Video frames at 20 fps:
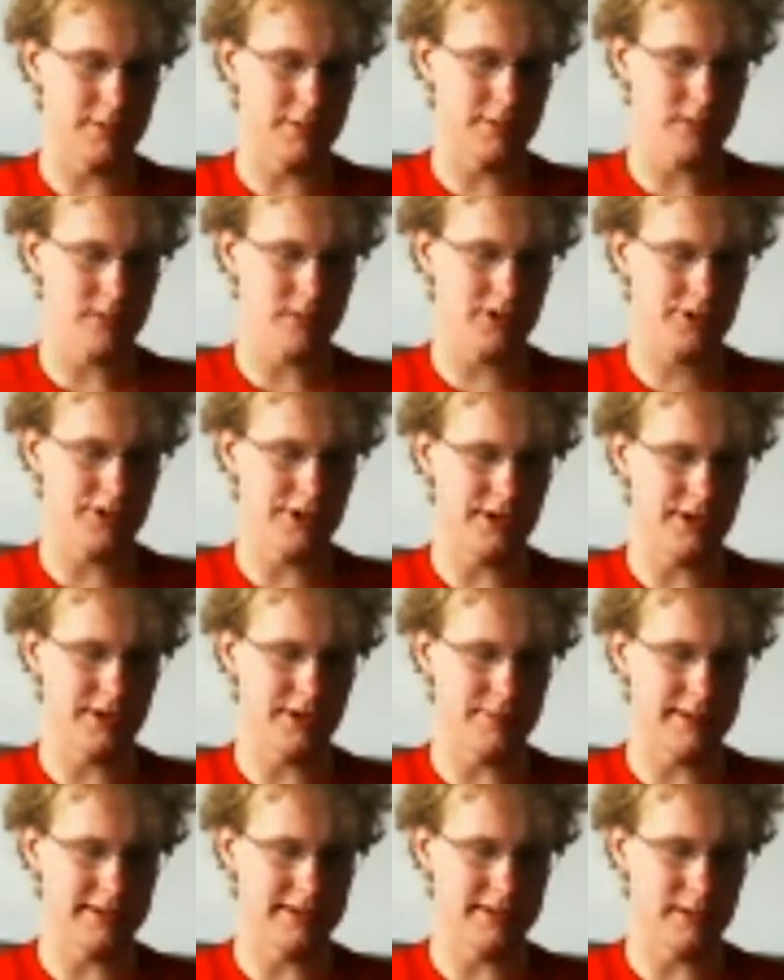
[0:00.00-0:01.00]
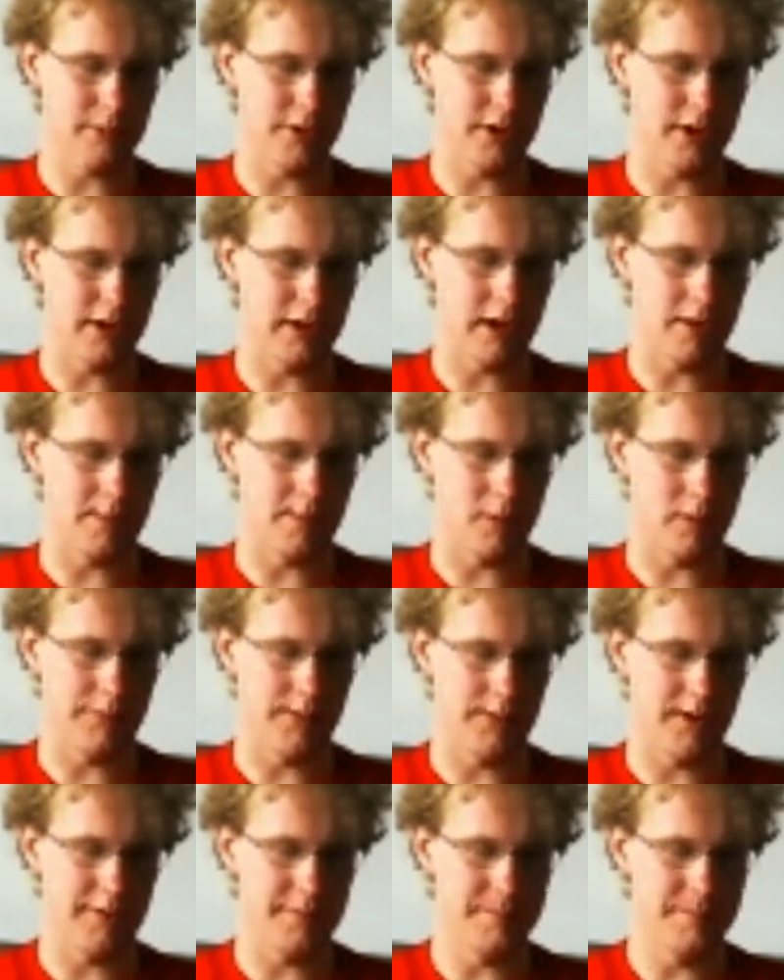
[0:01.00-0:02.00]
but I'm sure you could make something a lot more
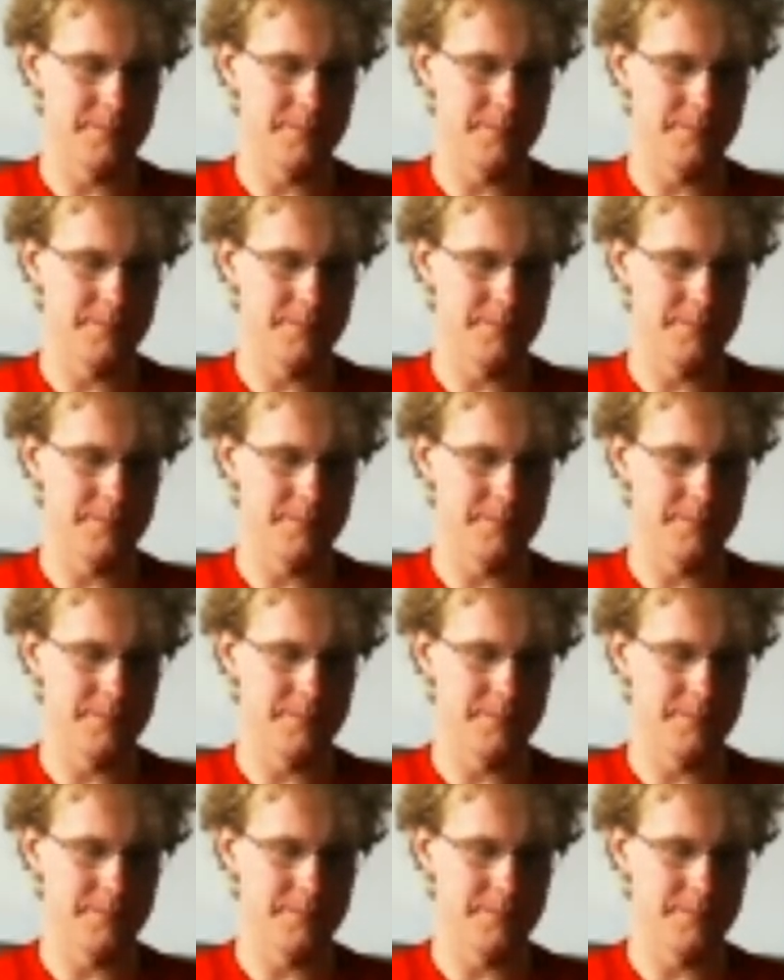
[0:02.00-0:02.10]
fun.